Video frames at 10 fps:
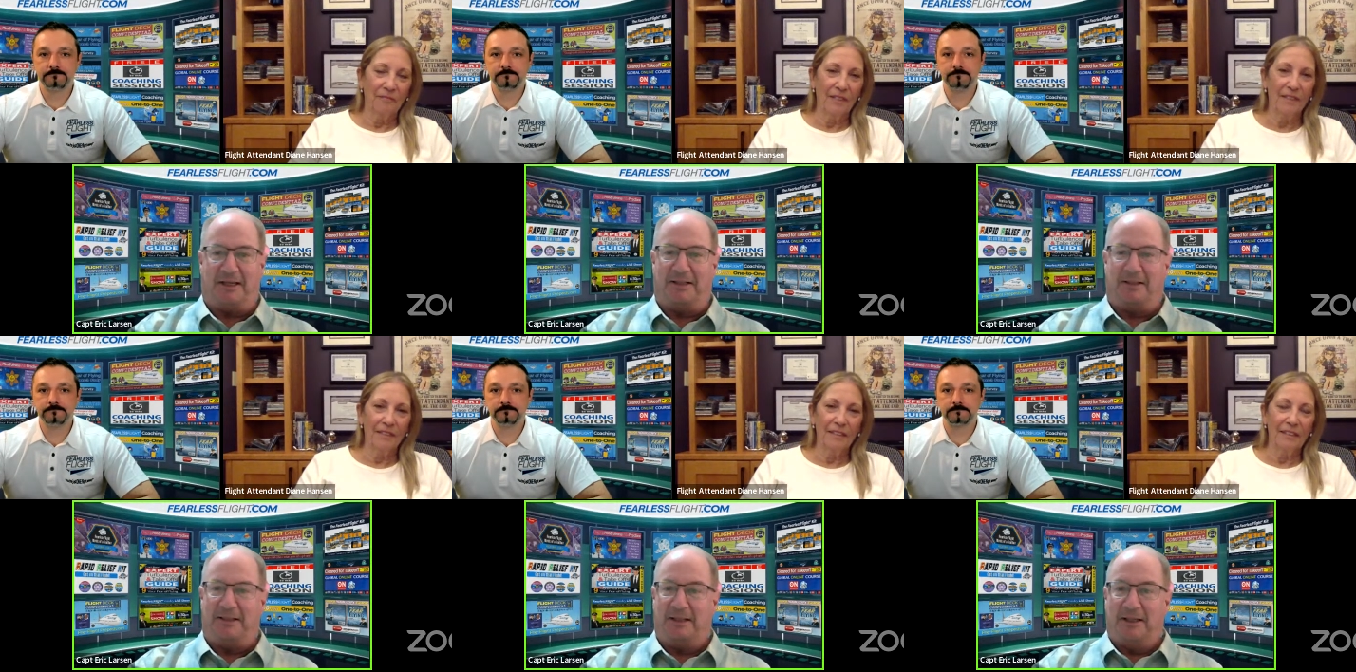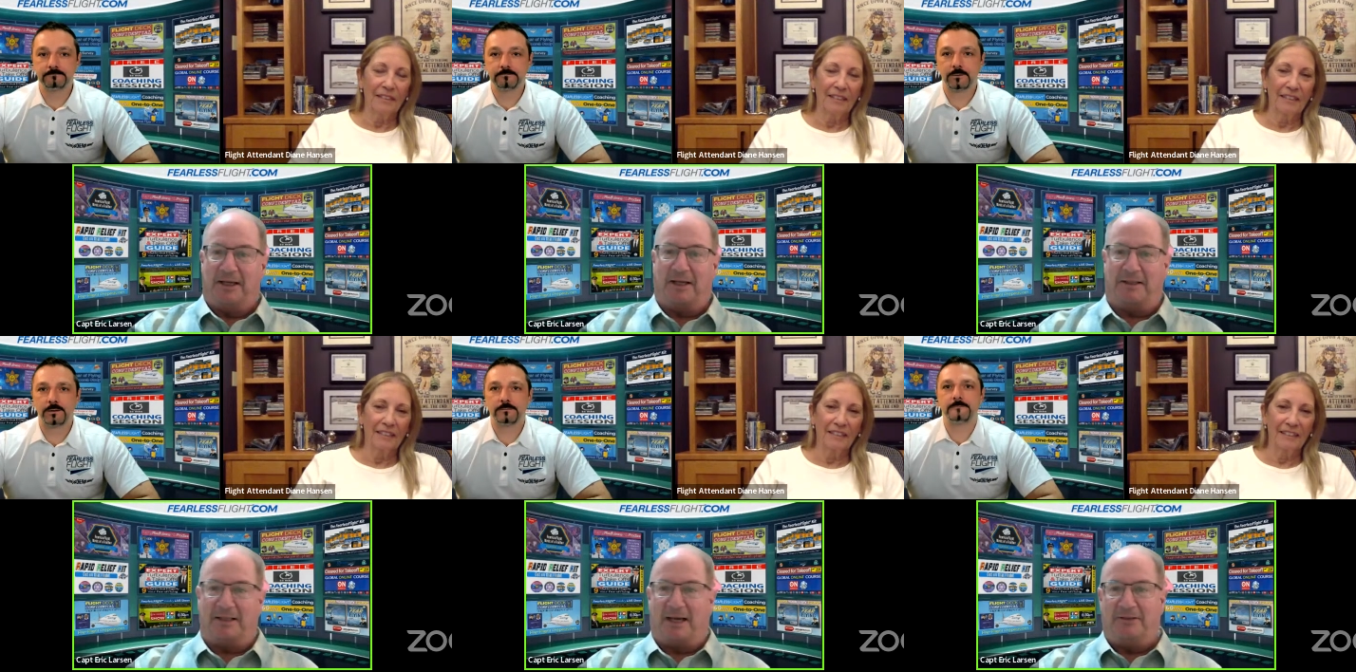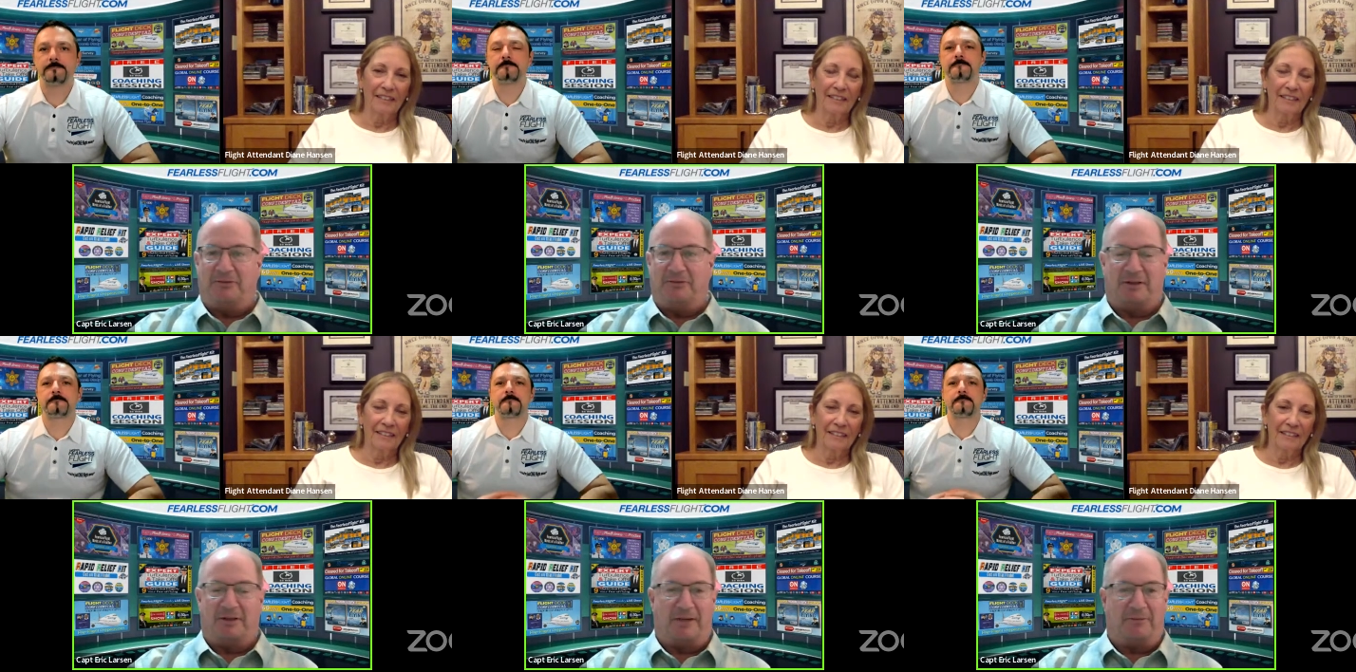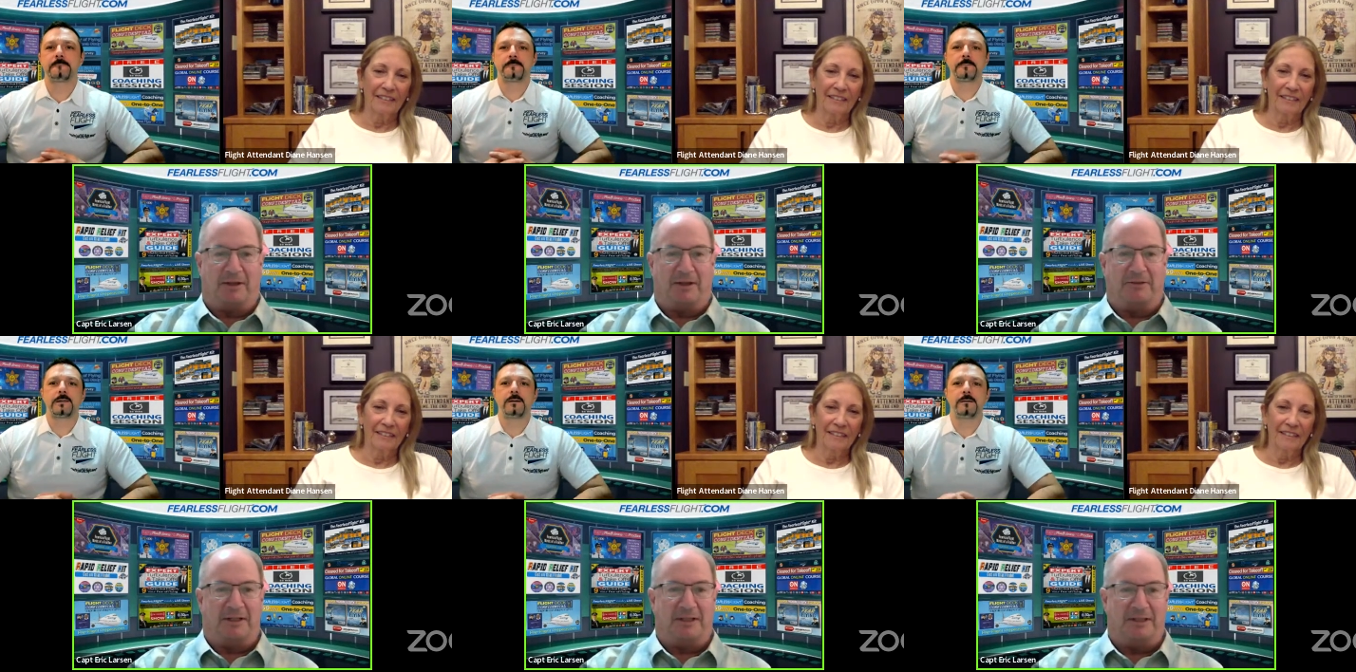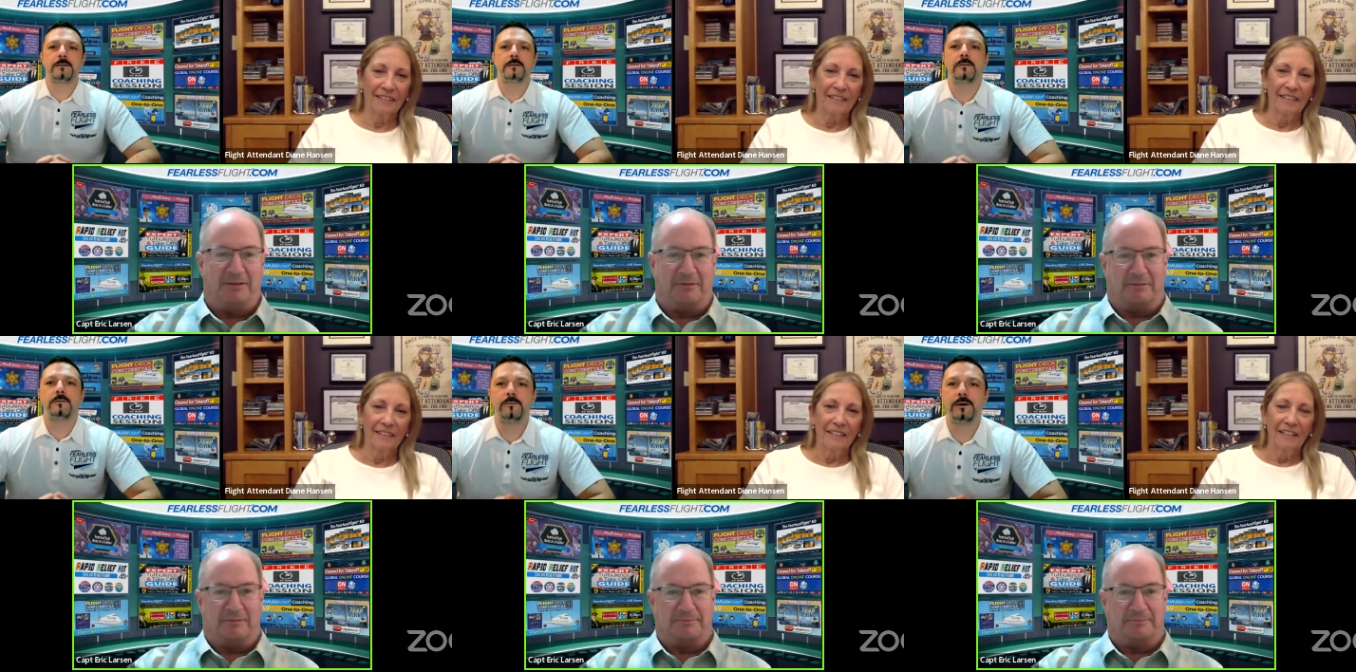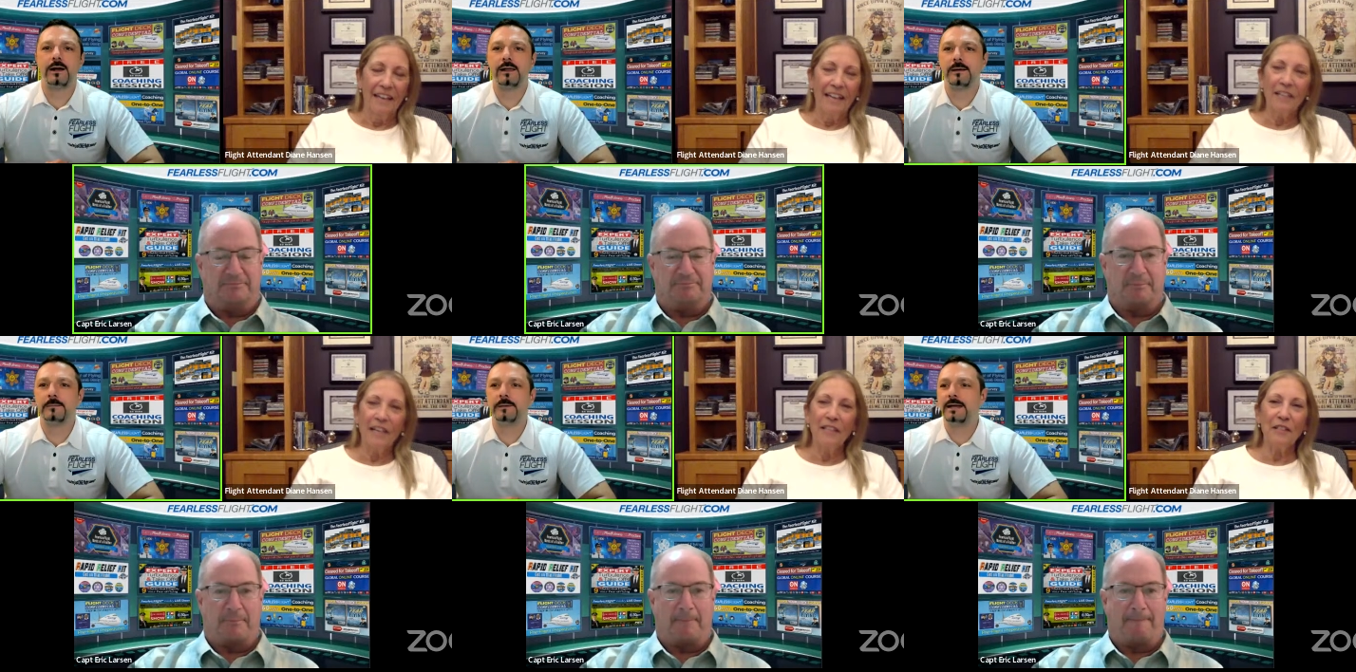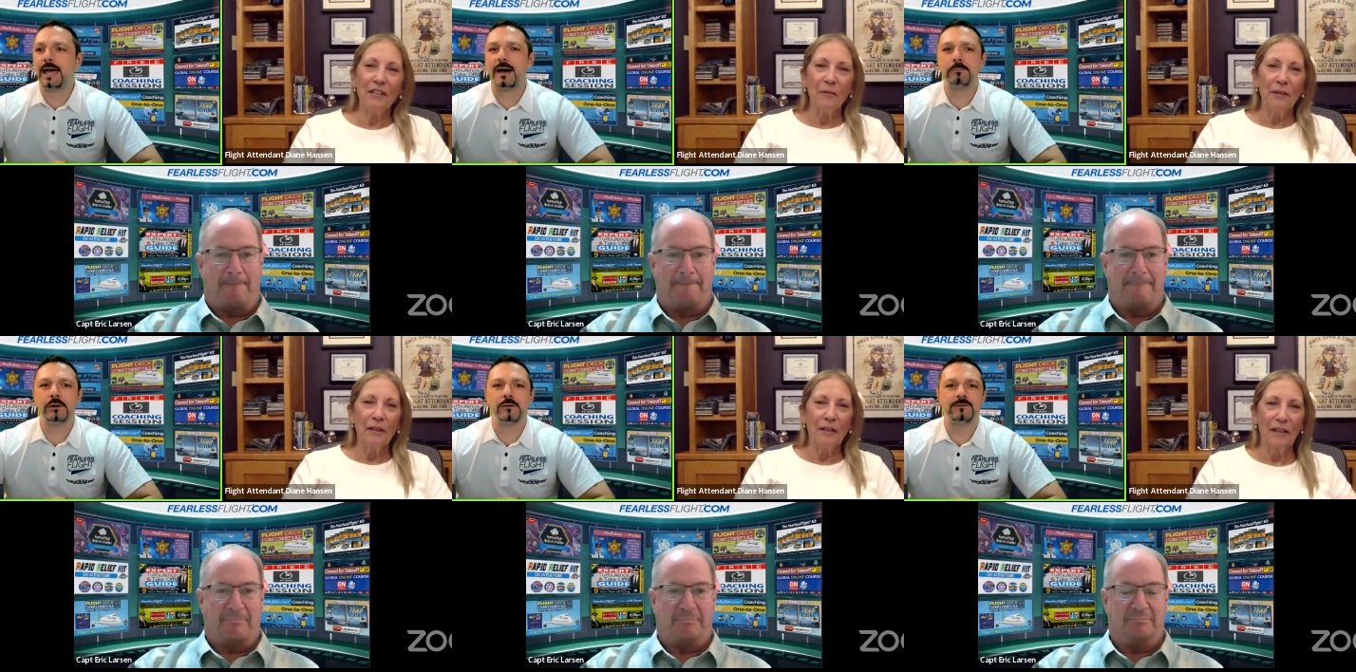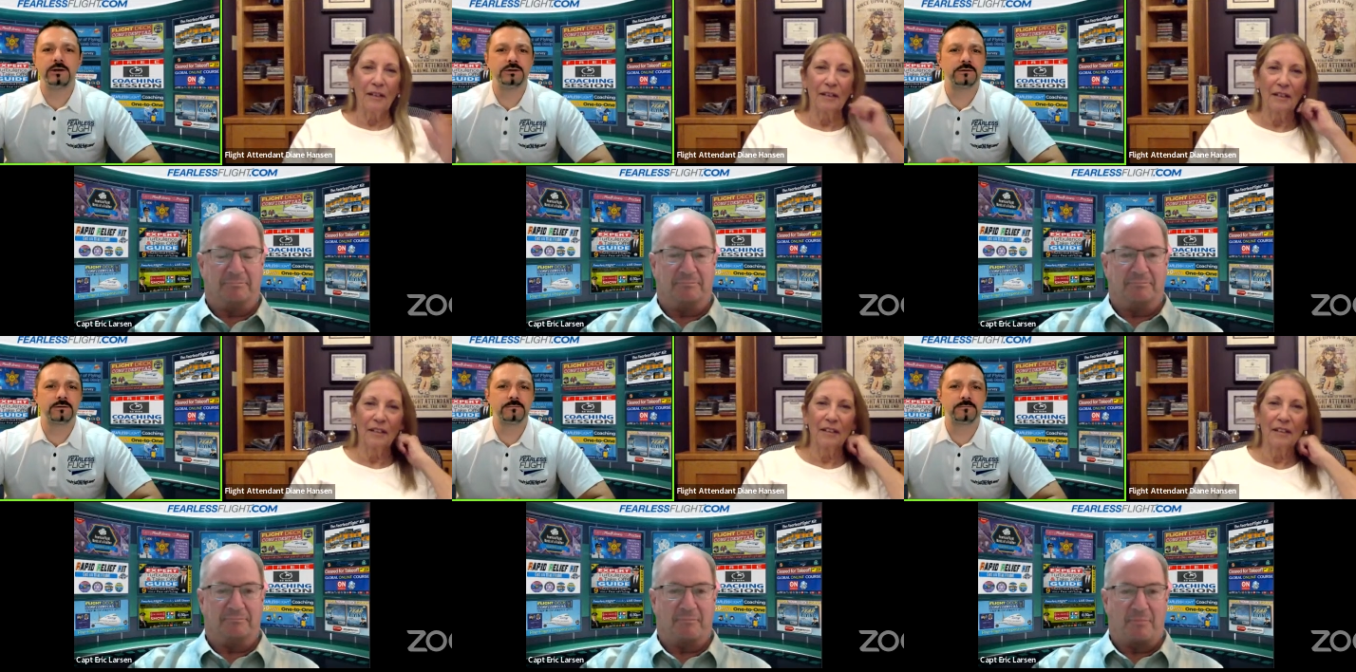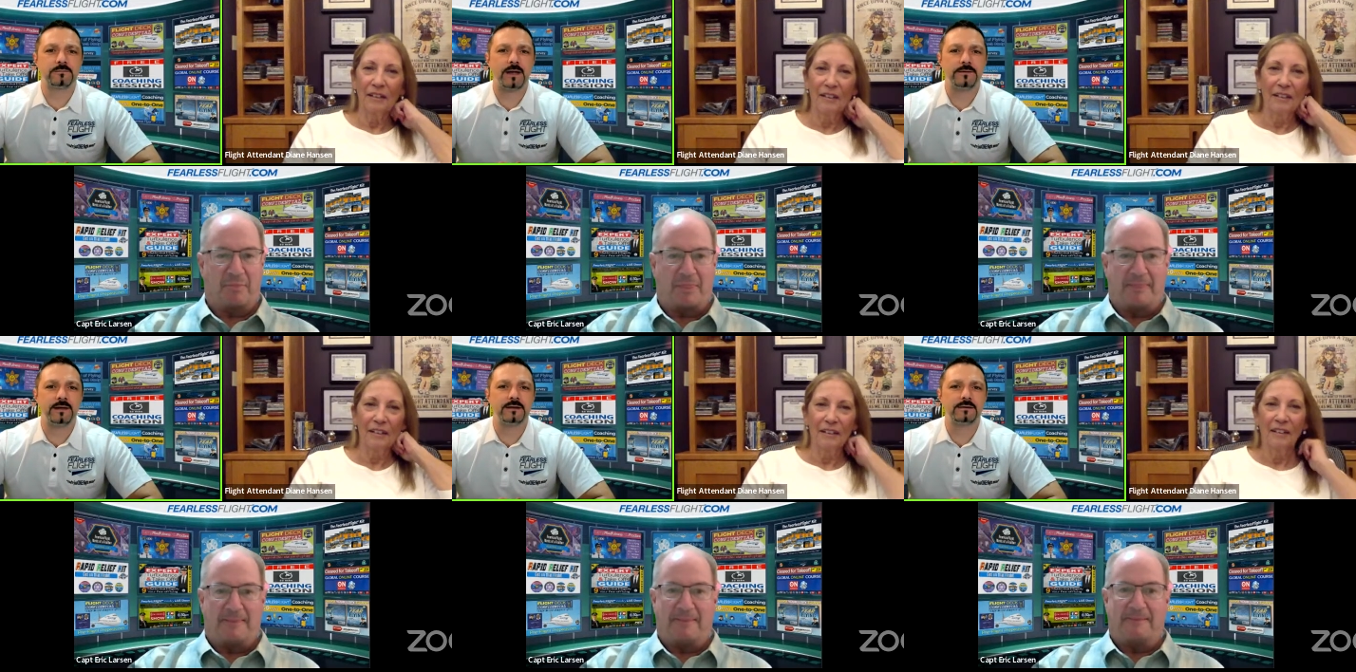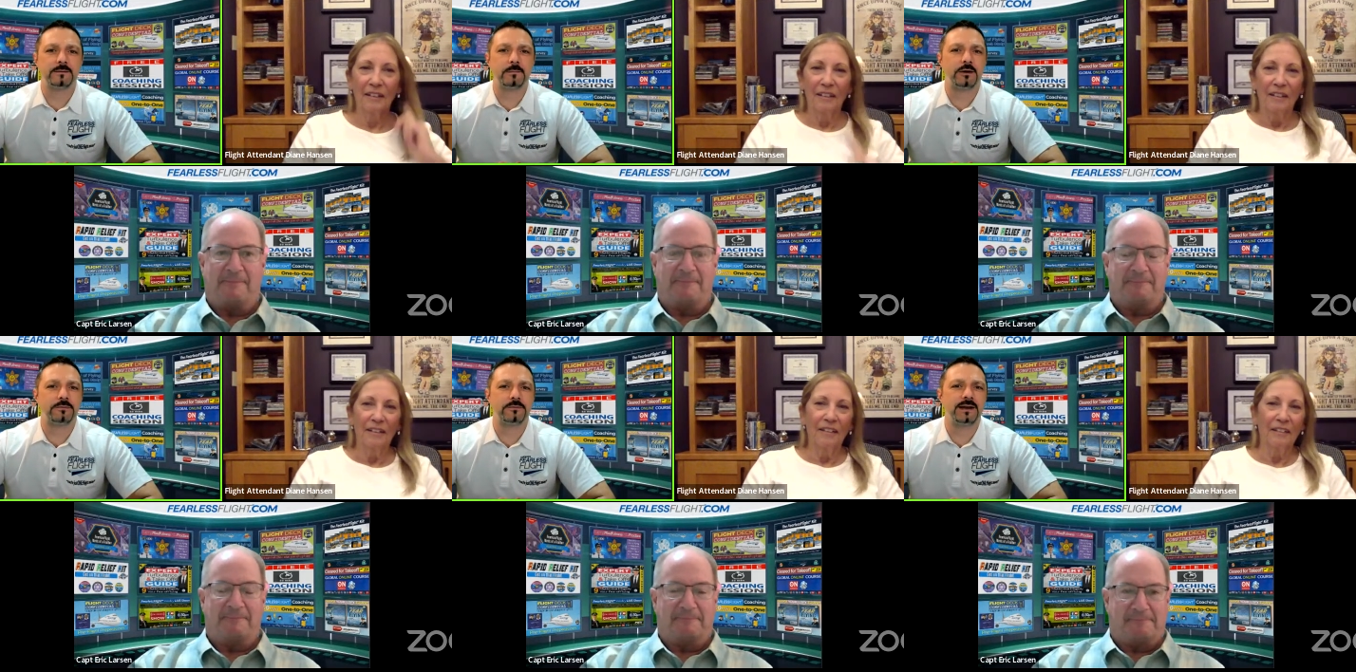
Speaker 1: on on guidance in that regard yet either.
Speaker 2: Well, I mean the Apple Vision I think is about